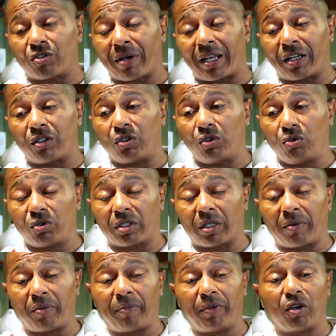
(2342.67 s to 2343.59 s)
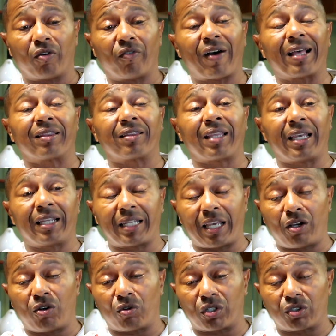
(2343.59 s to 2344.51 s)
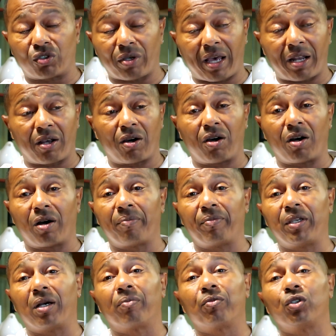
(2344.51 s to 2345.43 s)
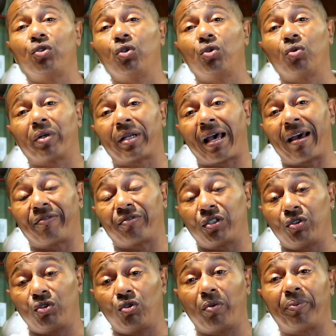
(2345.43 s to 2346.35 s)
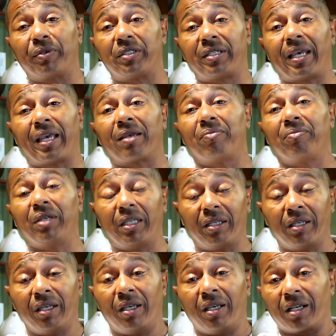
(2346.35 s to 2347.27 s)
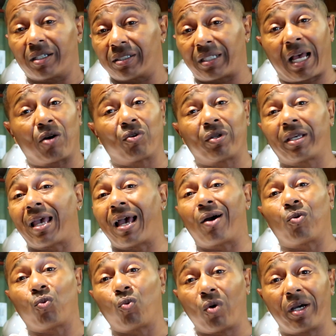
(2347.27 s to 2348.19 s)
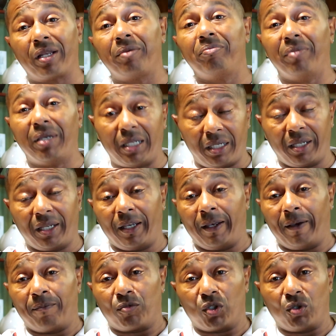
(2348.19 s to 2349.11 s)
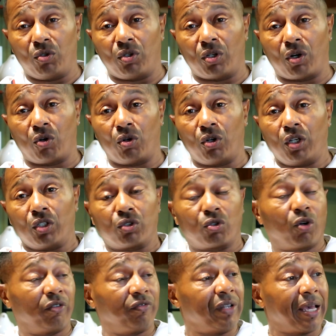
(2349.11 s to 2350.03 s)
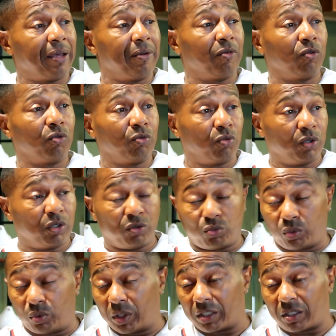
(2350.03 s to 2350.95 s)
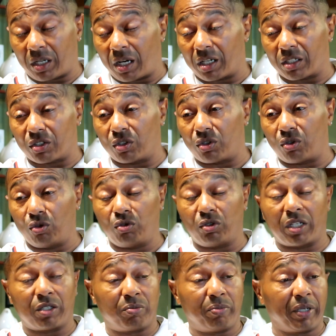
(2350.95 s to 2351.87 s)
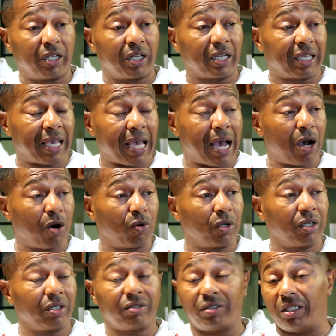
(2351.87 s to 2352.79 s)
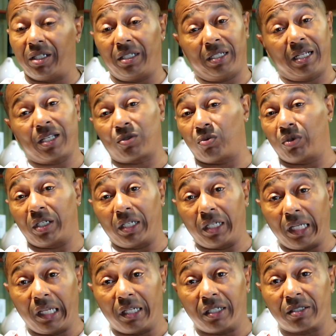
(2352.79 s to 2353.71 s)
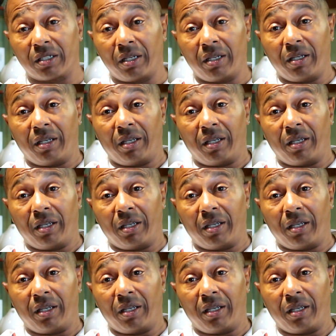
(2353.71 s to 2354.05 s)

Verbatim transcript: try to do something to me, or if I think they're gonna try to harm me, I'm gonna do what I have to do to protect me, cause I only got one me, you know. So if that what constitutes as being a coward, then that's what it is.